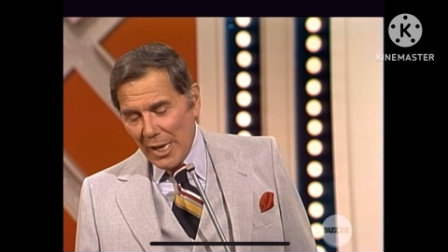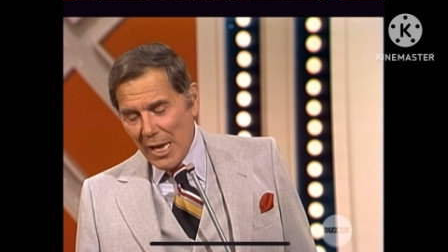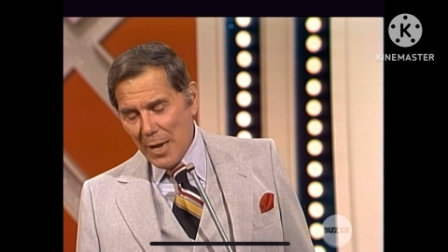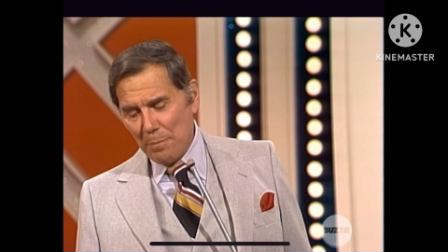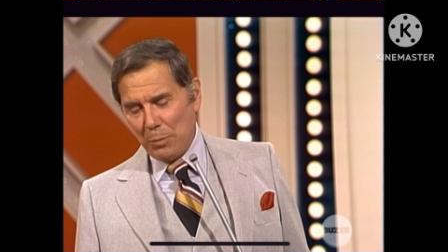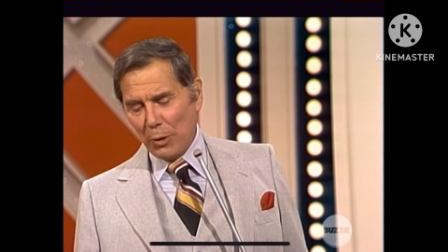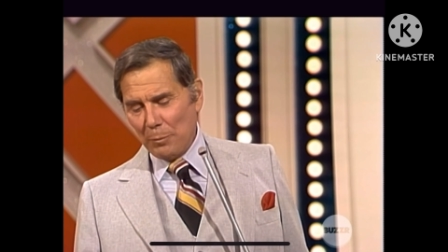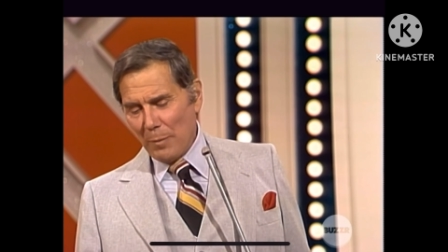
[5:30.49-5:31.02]

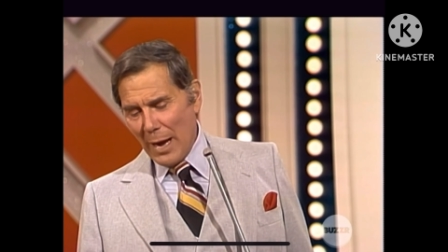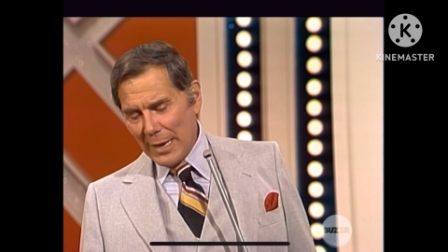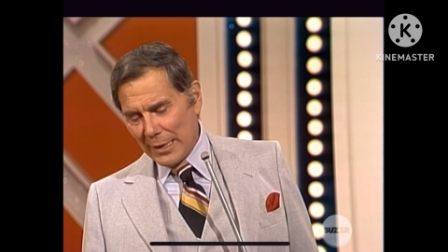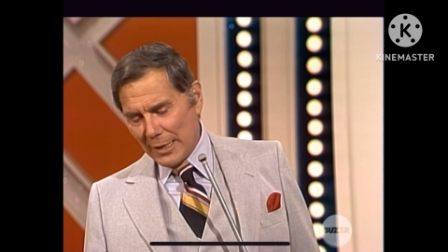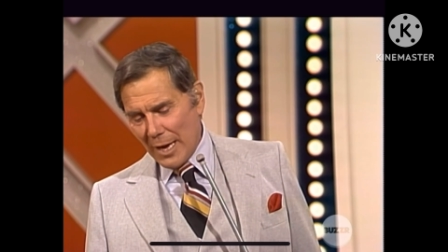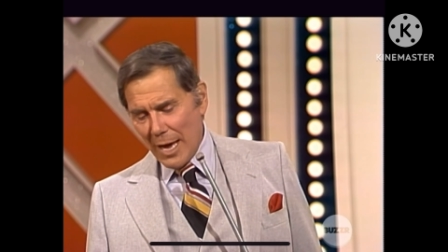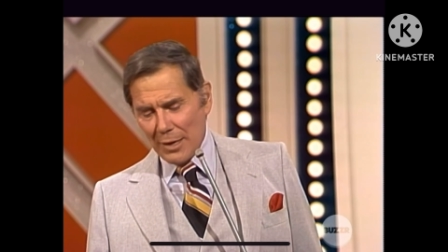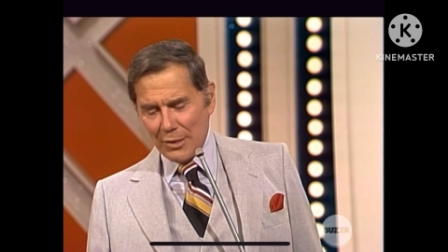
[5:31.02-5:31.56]
he put my
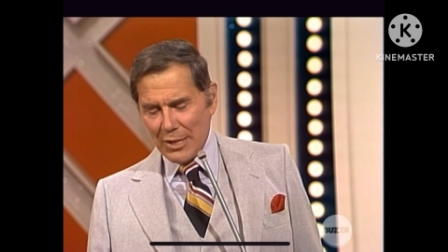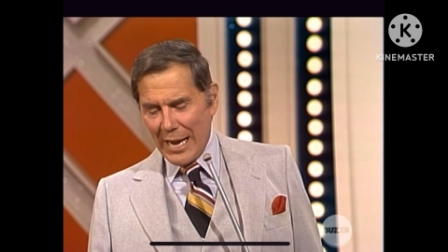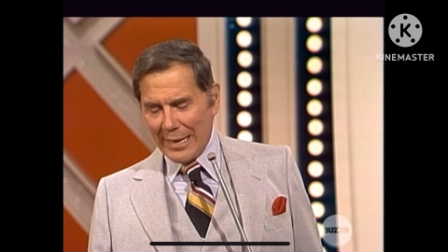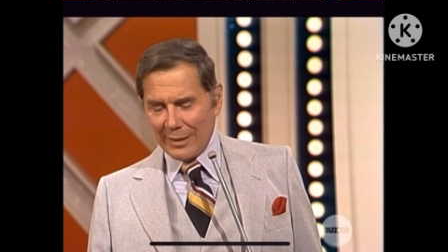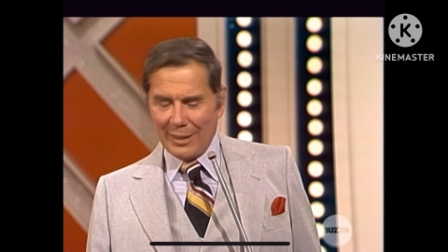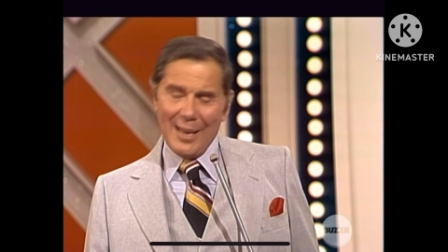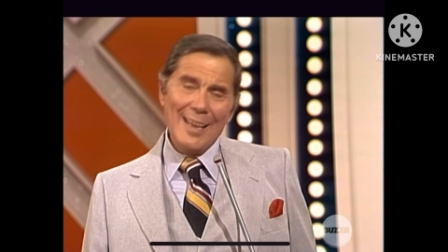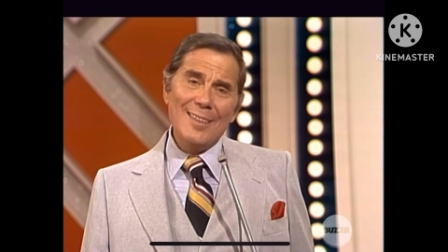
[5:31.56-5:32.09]

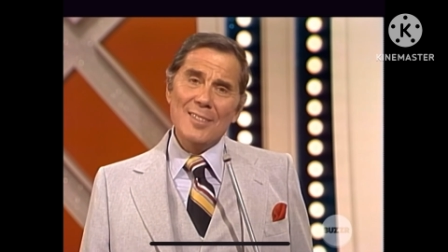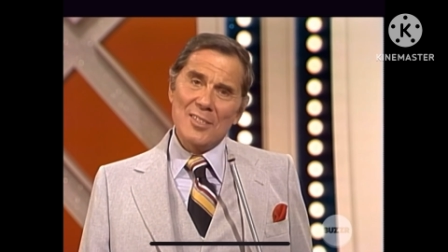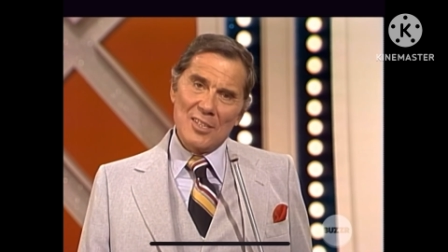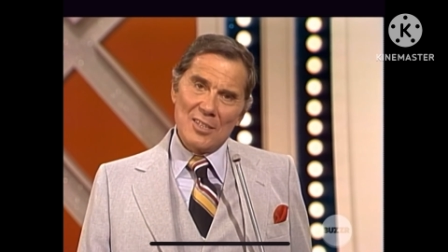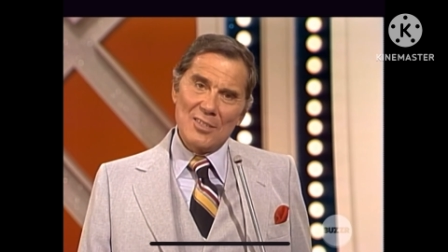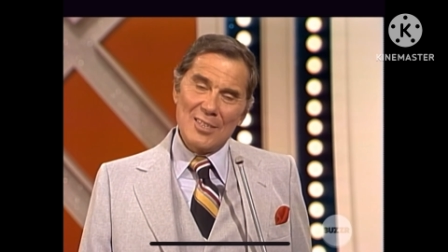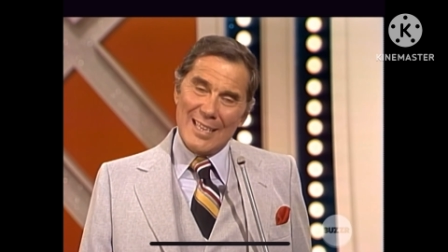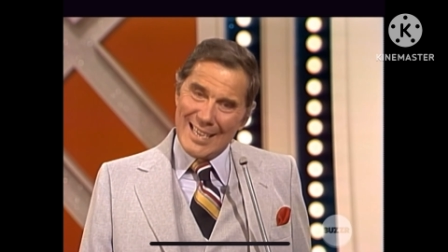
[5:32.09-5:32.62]
contact
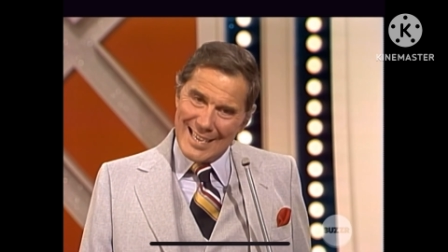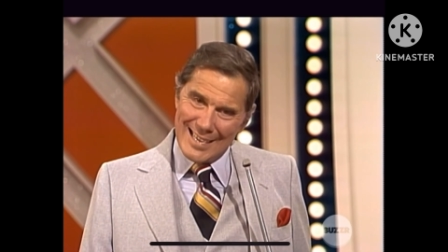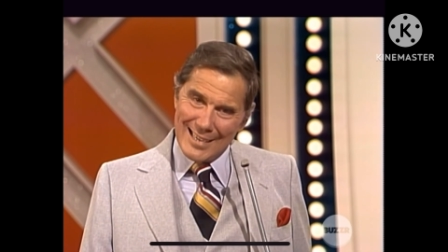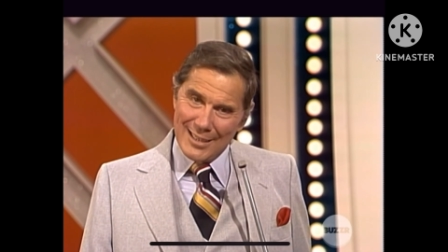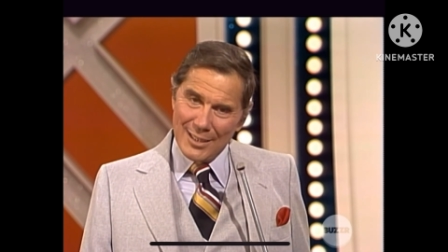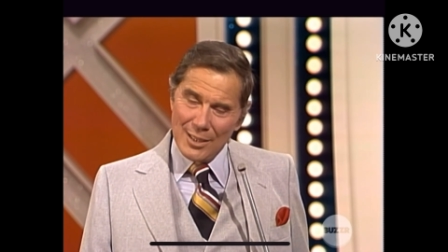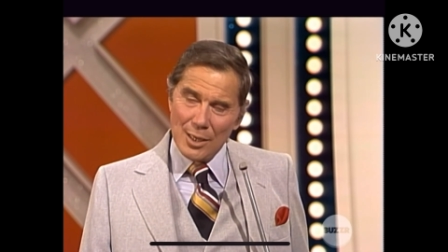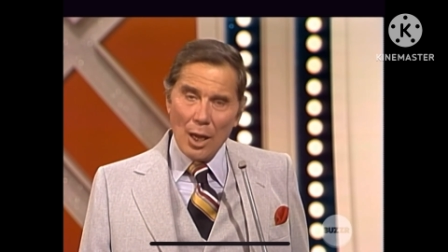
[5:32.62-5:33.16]
lenses
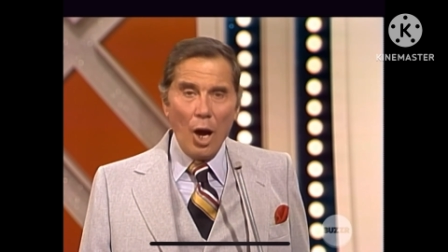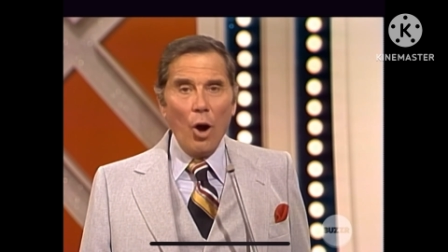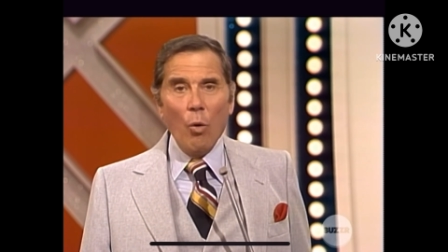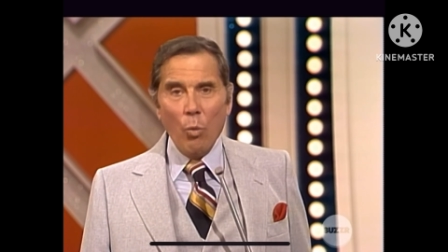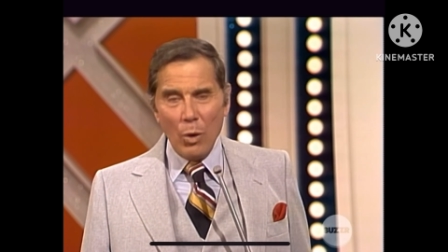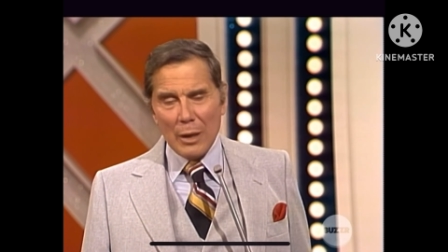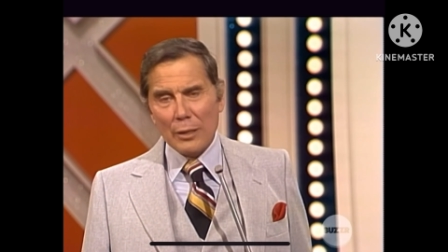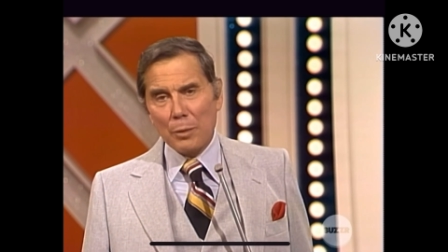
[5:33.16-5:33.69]
in
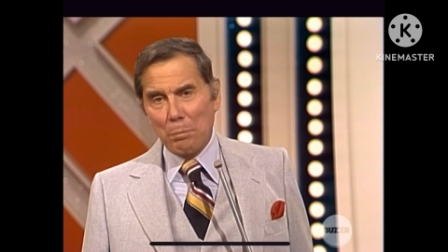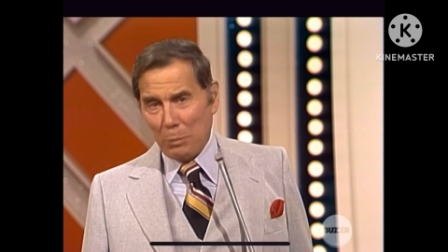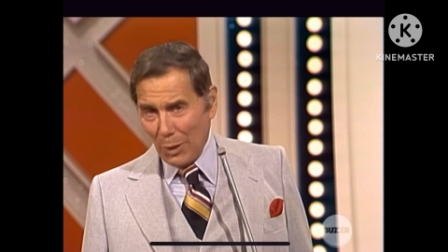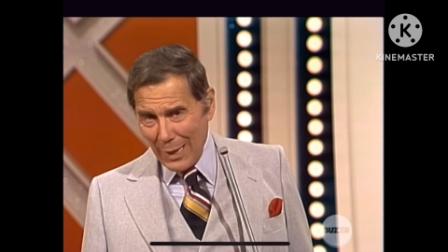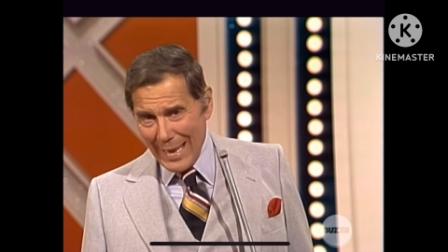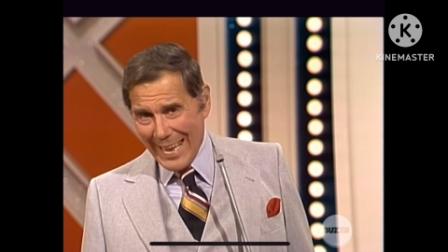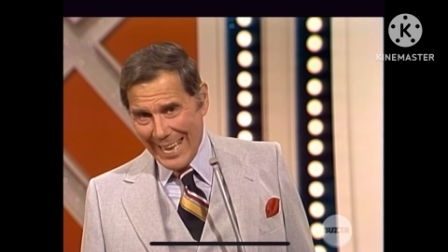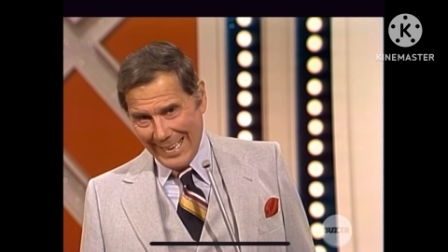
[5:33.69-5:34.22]
with
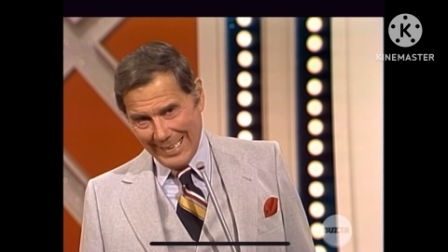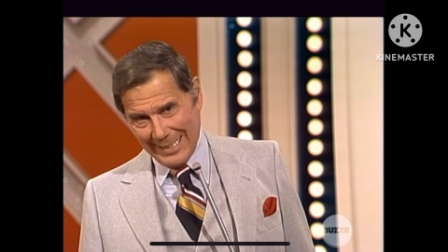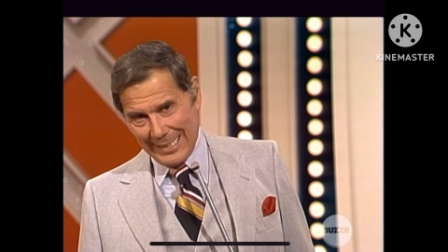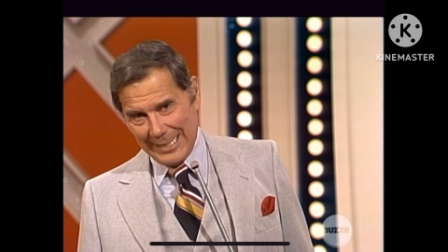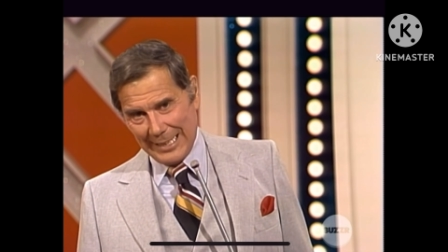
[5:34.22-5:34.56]
blank